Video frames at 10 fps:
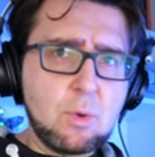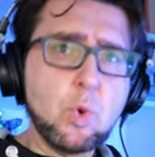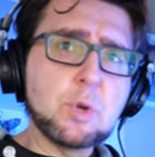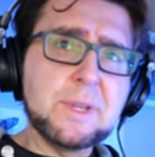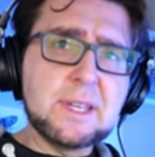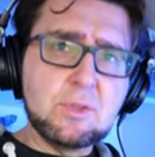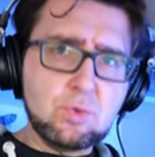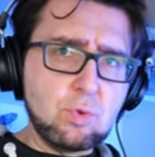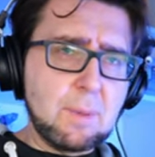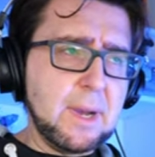what we can
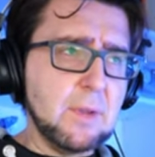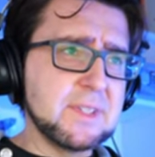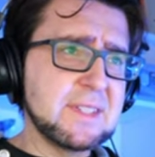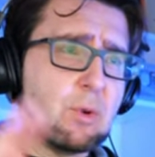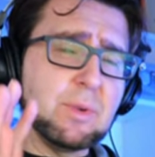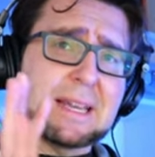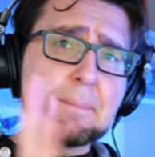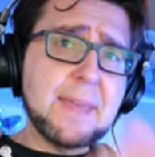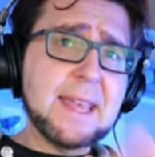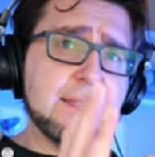do about this, how we
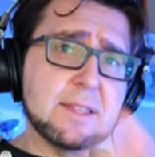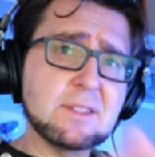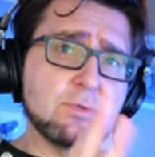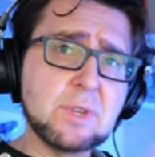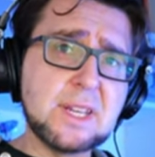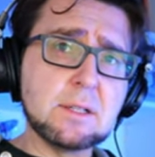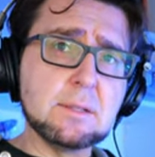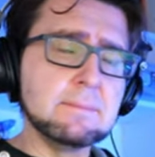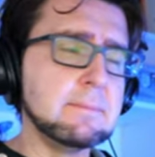can make this real.